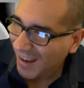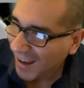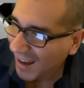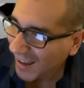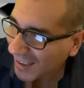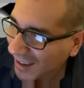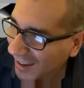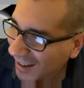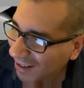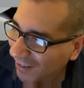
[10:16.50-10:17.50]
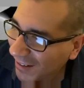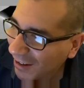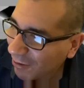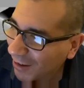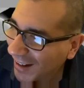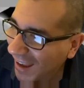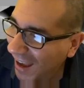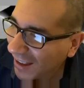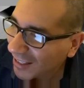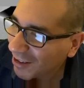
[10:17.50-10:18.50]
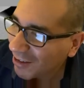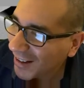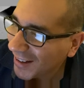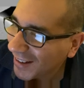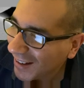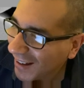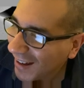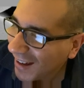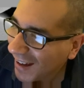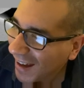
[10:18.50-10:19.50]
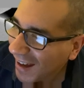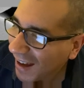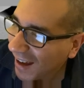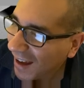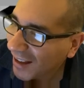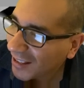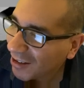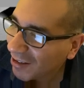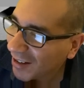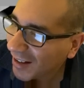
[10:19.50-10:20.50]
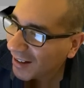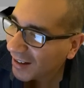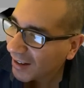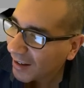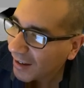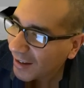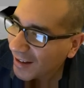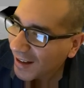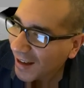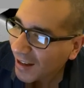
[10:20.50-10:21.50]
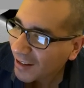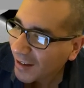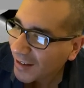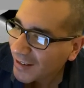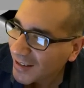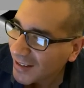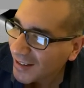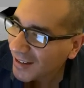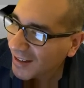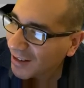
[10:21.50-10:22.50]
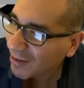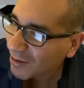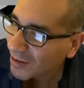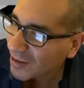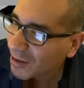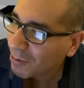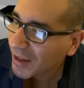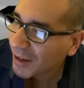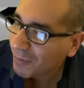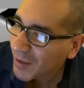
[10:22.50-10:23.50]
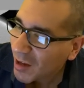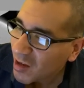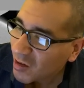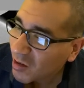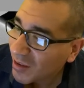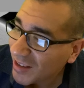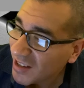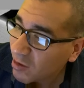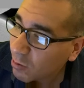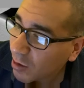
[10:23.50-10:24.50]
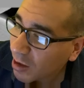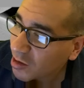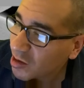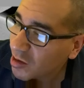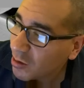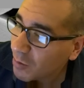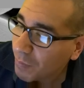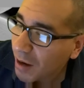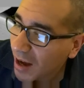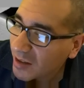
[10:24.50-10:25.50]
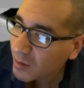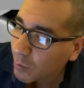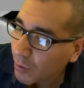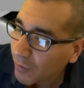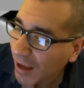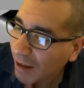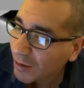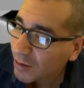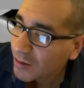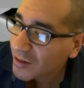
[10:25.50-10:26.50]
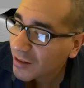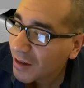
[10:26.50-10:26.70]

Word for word: And then over here, we're gonna add three, add three. And you get t equals three. So these were our two possible values